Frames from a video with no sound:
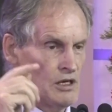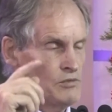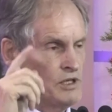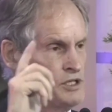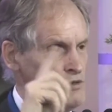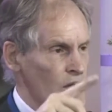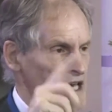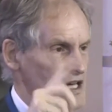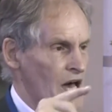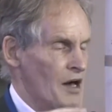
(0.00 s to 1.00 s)
When you
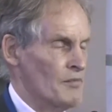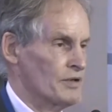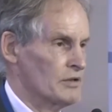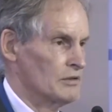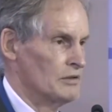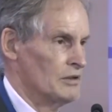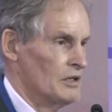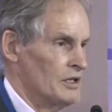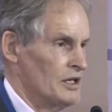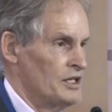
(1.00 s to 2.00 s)
wake up
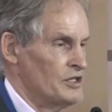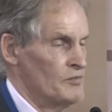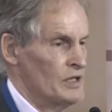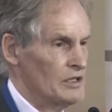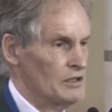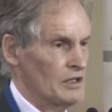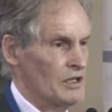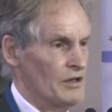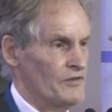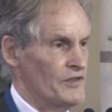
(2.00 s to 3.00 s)
in the middle
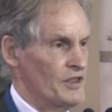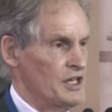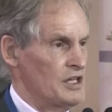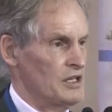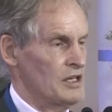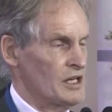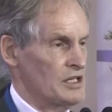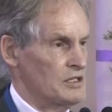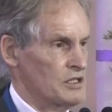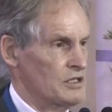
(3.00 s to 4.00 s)
of the
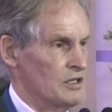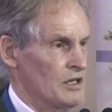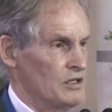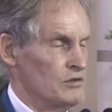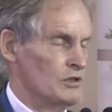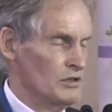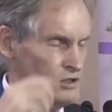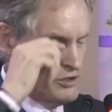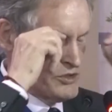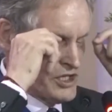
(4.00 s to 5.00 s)
night, you're not
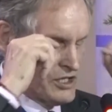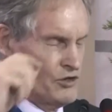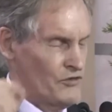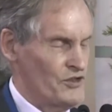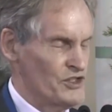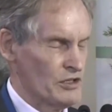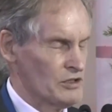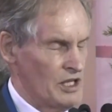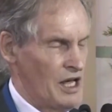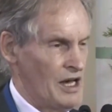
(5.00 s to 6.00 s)
using your
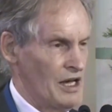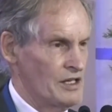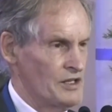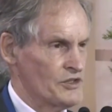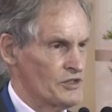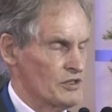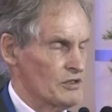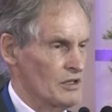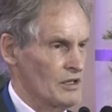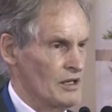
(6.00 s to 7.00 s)
physical eyes,
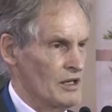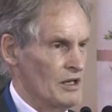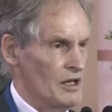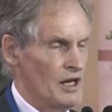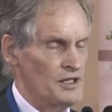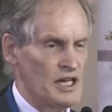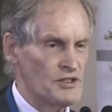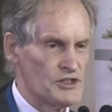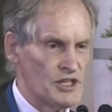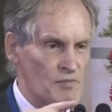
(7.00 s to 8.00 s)
and
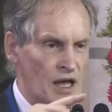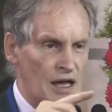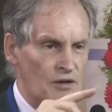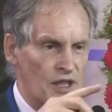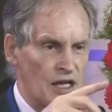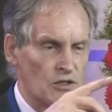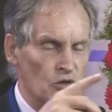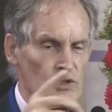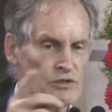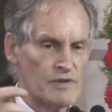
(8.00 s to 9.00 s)
yet somehow that
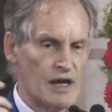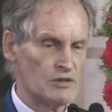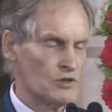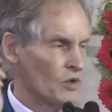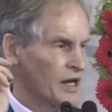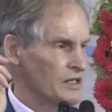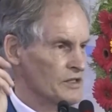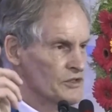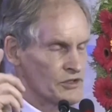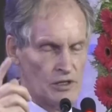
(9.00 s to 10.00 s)
all-around
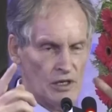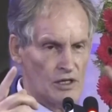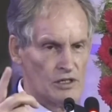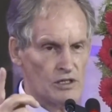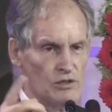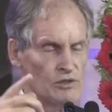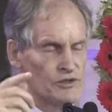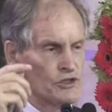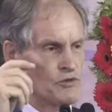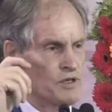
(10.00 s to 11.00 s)
awareness can
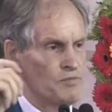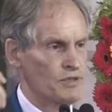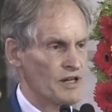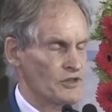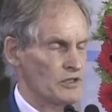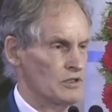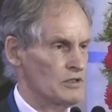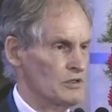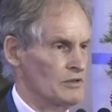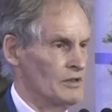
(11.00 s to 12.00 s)
also be present.